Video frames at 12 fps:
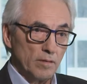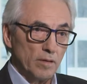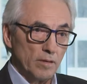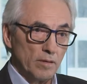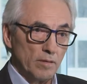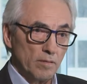
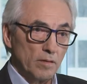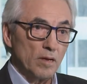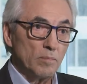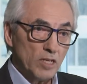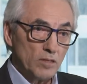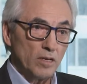and
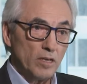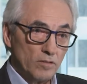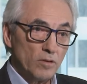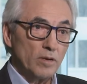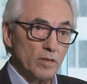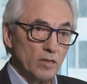coming
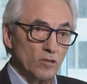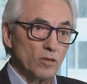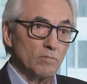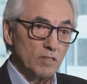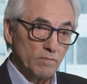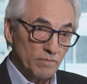together in
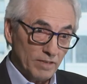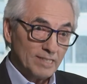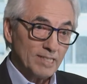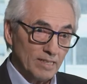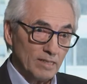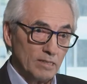terms of
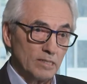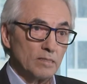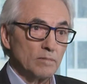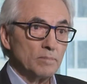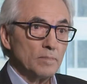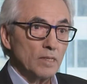fixing
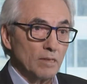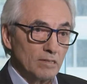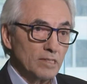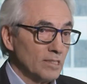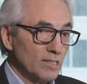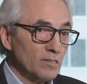this,
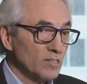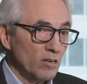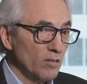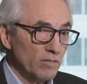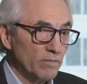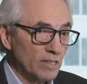because it's
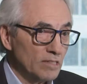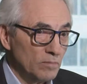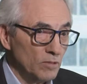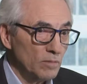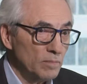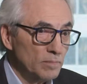entirely fixable.